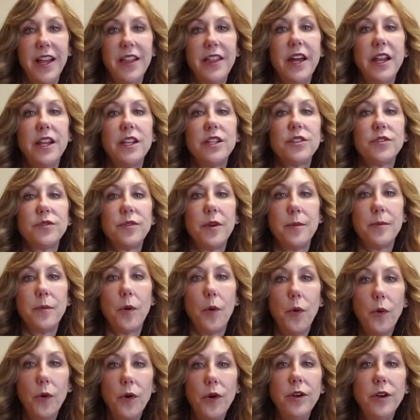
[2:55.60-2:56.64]
that is from
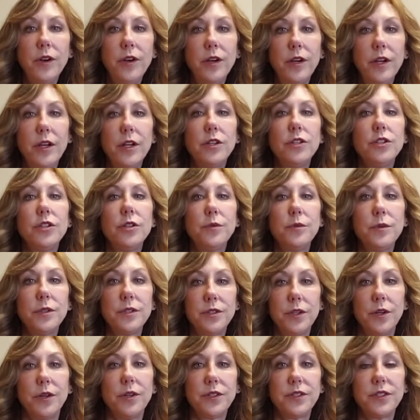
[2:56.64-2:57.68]
order to
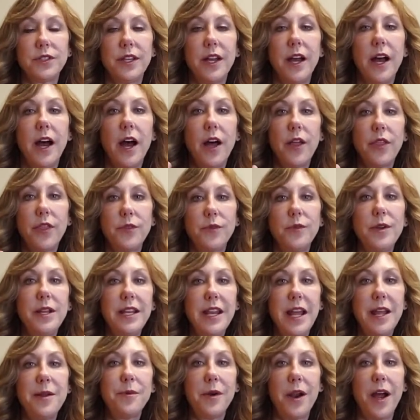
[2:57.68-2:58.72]
results, a
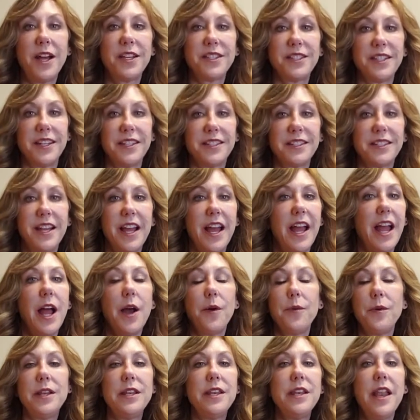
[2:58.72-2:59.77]
3-day process, and
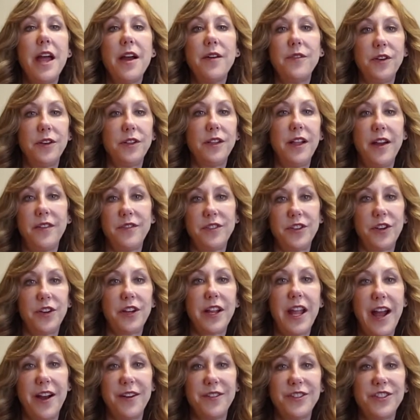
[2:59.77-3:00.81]
we never left our
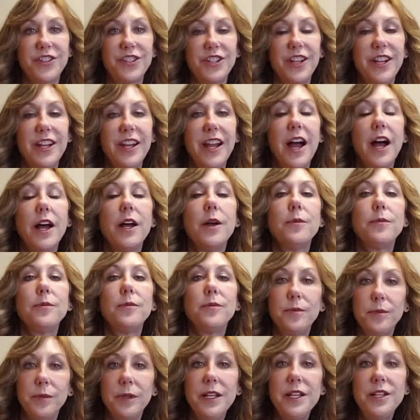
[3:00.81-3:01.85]
couch.
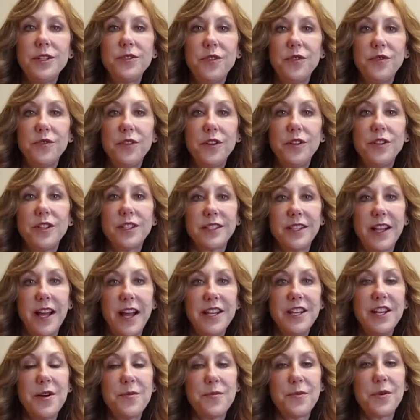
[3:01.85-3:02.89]
Please refer to slide
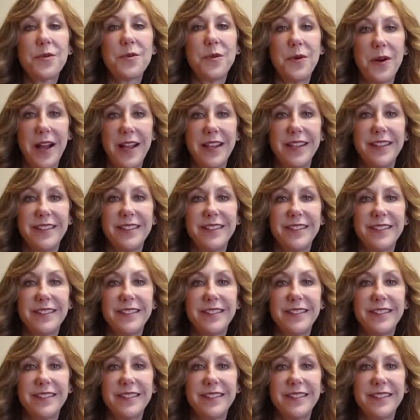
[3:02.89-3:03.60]
number 1.